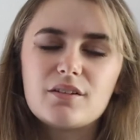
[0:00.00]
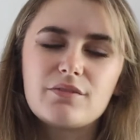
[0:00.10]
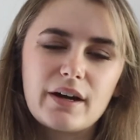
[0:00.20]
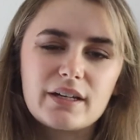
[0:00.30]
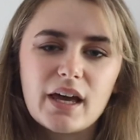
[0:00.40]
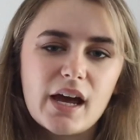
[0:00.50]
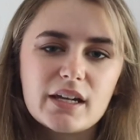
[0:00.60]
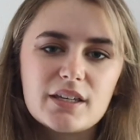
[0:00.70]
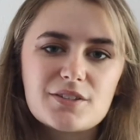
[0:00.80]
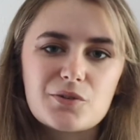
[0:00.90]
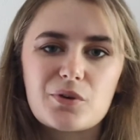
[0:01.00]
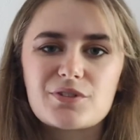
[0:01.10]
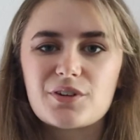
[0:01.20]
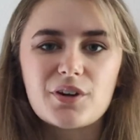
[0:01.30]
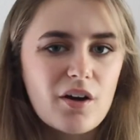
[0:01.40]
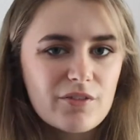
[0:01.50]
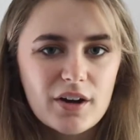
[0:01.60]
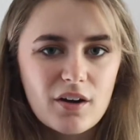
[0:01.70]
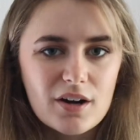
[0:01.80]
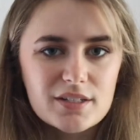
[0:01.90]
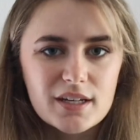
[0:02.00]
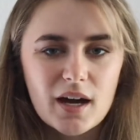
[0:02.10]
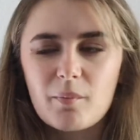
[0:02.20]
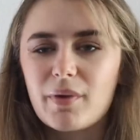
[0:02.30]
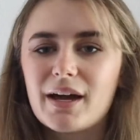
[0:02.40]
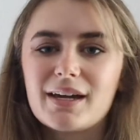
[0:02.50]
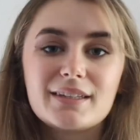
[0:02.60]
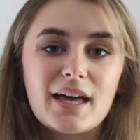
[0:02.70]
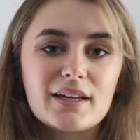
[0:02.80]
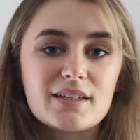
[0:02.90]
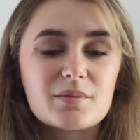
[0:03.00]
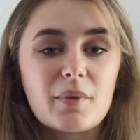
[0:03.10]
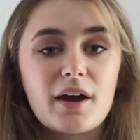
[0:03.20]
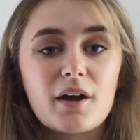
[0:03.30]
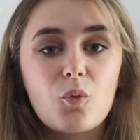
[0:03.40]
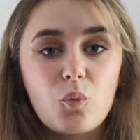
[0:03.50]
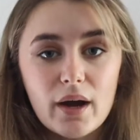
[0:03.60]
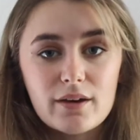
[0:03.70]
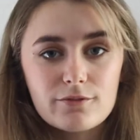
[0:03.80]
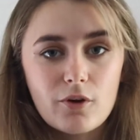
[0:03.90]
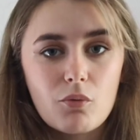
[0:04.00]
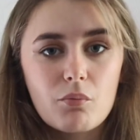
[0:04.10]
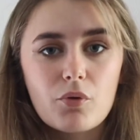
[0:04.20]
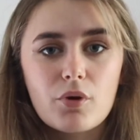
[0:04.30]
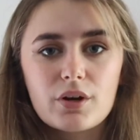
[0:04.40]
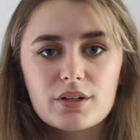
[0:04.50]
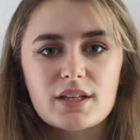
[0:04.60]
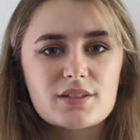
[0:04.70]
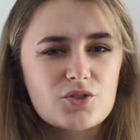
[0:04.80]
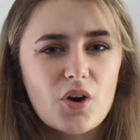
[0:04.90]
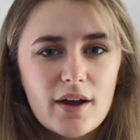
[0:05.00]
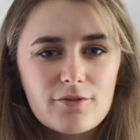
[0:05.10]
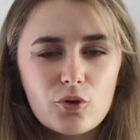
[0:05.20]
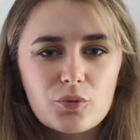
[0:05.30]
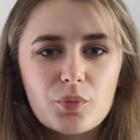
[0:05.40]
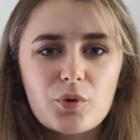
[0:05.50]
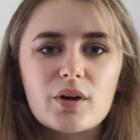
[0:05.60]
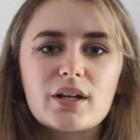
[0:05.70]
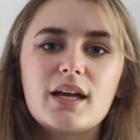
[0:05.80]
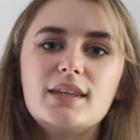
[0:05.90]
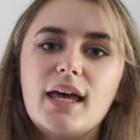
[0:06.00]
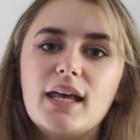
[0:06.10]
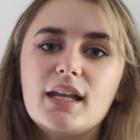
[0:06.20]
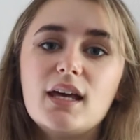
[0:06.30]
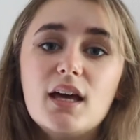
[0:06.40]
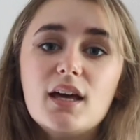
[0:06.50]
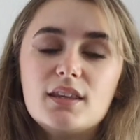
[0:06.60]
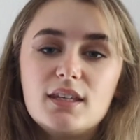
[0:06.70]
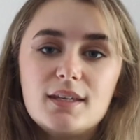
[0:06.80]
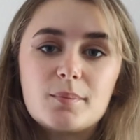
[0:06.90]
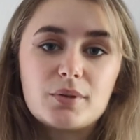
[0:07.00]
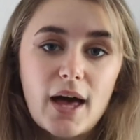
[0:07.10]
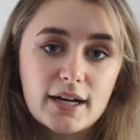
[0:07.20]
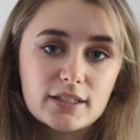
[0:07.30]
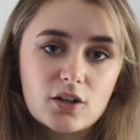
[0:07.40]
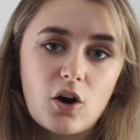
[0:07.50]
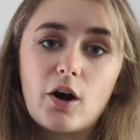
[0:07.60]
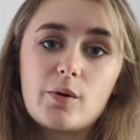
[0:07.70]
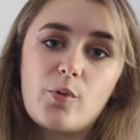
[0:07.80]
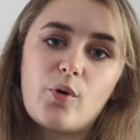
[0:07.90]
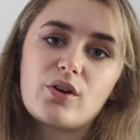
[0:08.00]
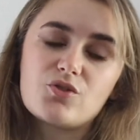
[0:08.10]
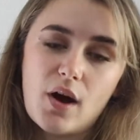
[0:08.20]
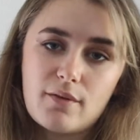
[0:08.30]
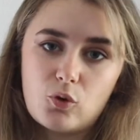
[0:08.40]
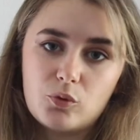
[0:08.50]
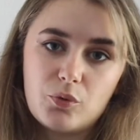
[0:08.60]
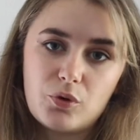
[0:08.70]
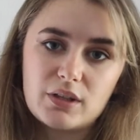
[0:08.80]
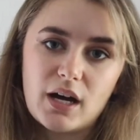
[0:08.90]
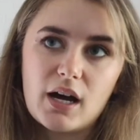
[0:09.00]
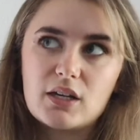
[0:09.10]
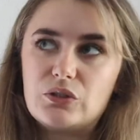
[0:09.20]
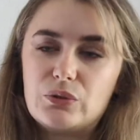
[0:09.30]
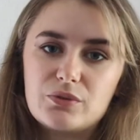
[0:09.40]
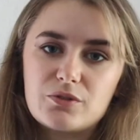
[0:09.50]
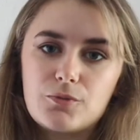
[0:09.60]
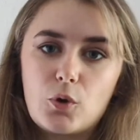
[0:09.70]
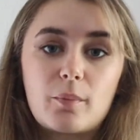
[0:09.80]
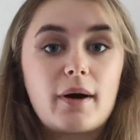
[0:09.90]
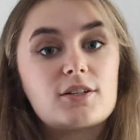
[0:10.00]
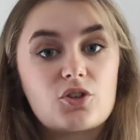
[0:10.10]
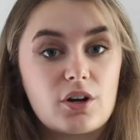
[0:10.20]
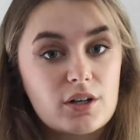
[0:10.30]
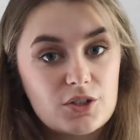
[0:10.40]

to find at any stores. They're not very hard to come by, and that is my white foam board. That's a trifold board, and then the black cardboard trifold board that I use for my dark